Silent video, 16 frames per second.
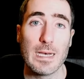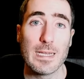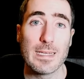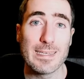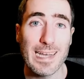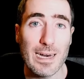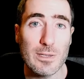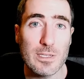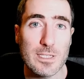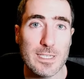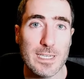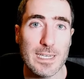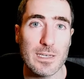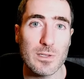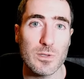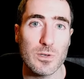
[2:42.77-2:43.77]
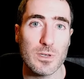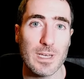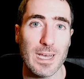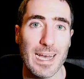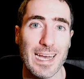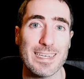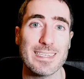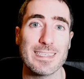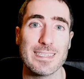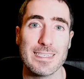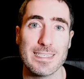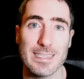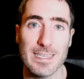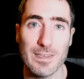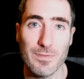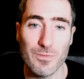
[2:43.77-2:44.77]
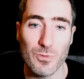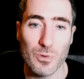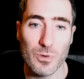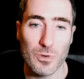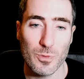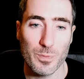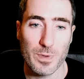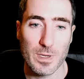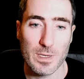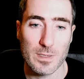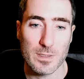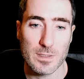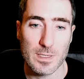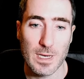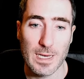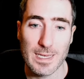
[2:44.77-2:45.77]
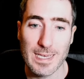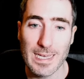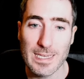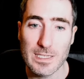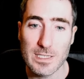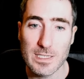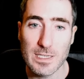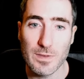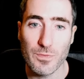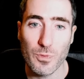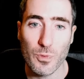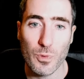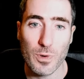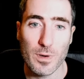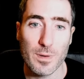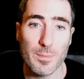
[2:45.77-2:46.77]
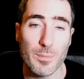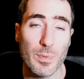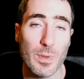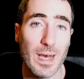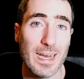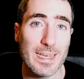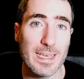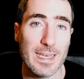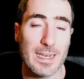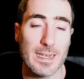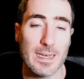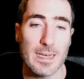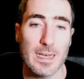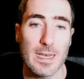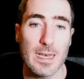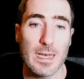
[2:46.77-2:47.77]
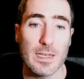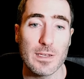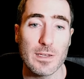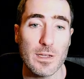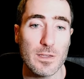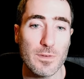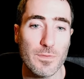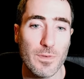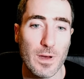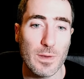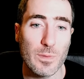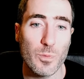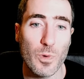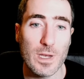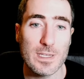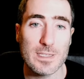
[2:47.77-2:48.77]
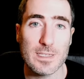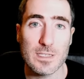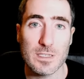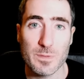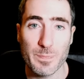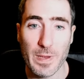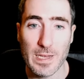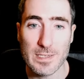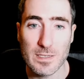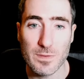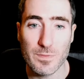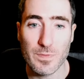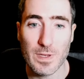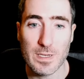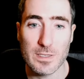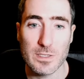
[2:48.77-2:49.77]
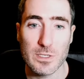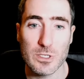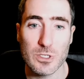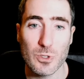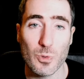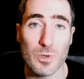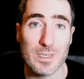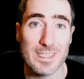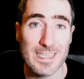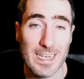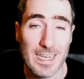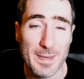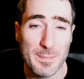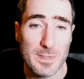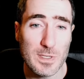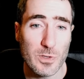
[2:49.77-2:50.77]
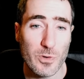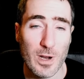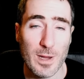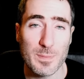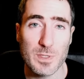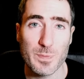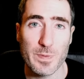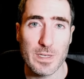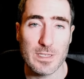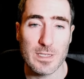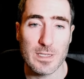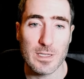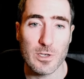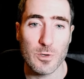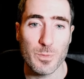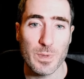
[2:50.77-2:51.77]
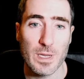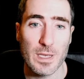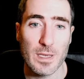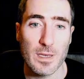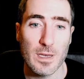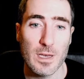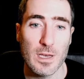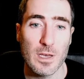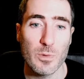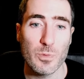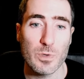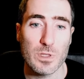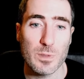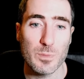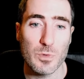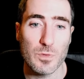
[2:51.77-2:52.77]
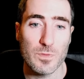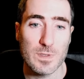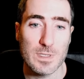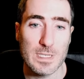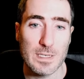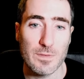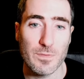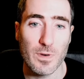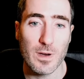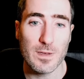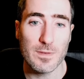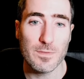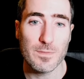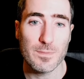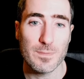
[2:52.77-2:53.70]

Now let's take a look at d4 openings. Against d4, black can nullify white's space advantage or attempt to grab space in the opening with the move d5,